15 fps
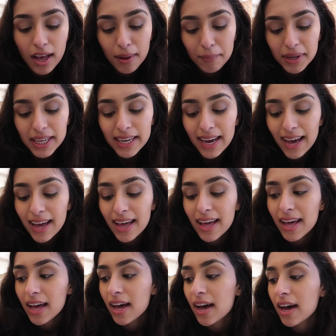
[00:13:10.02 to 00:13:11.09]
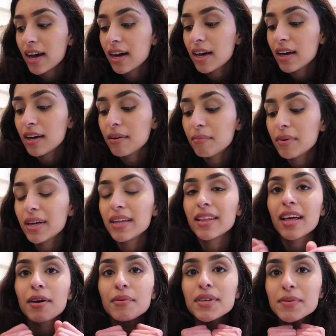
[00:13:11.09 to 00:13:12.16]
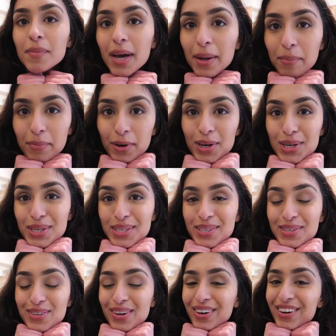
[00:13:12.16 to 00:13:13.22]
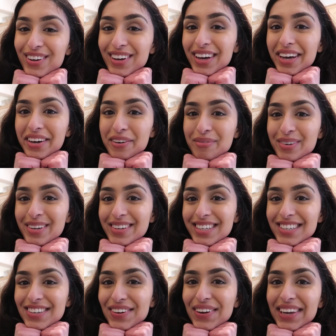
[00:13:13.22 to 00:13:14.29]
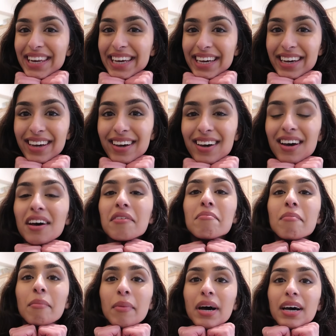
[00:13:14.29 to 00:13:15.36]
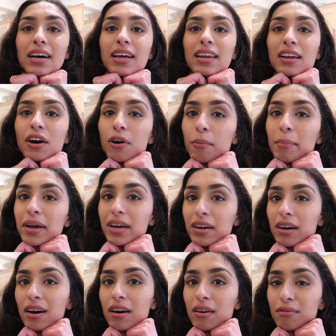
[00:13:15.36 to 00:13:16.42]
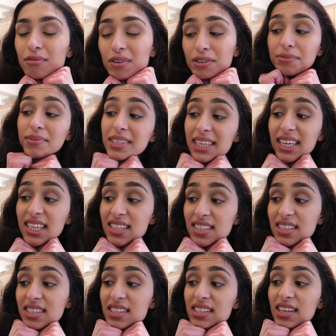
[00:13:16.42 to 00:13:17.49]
But yeah, that was my Morrison's haul. I hope you enjoyed it. A little bit of updates.